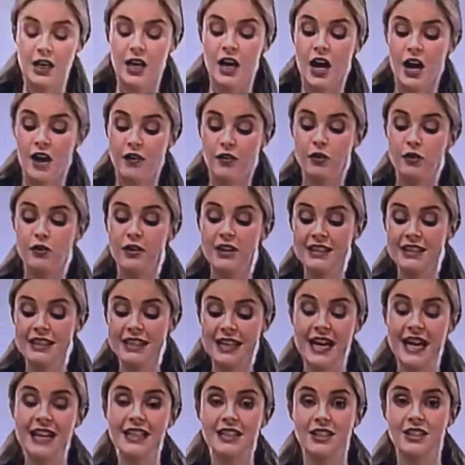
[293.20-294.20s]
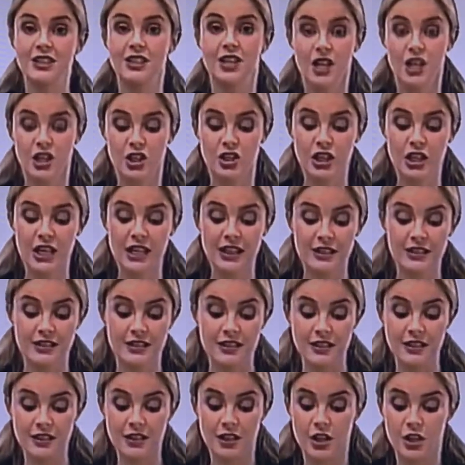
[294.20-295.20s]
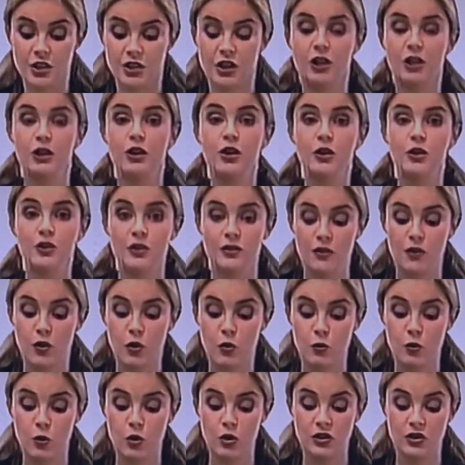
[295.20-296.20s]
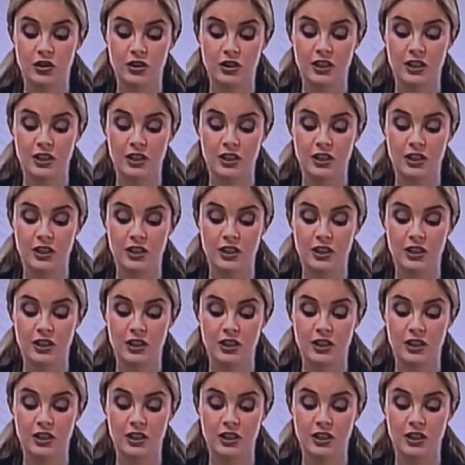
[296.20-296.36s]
already added gelatin to a lot of hot water here